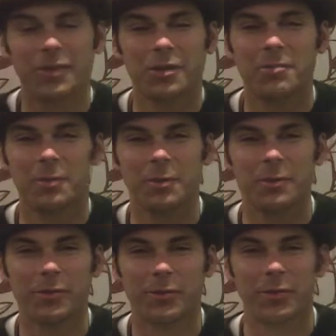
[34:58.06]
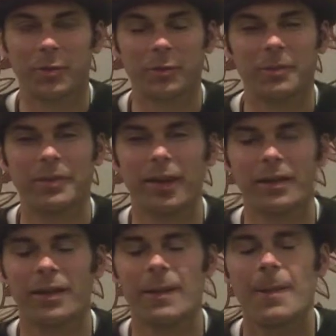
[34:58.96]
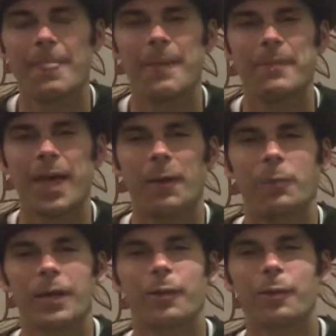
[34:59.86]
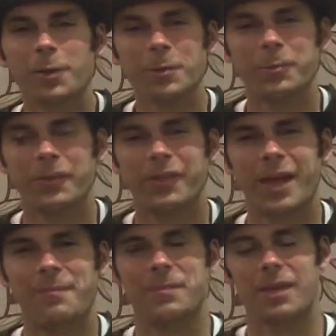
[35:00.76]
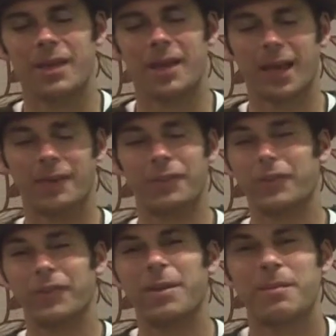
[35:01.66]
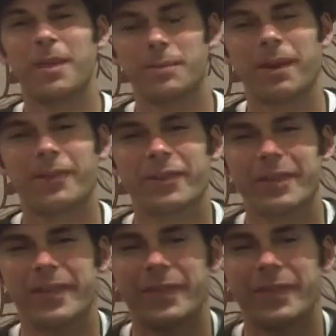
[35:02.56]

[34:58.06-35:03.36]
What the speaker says: the computer and the scene would be done. And what I learned was that, and it's the same thing basically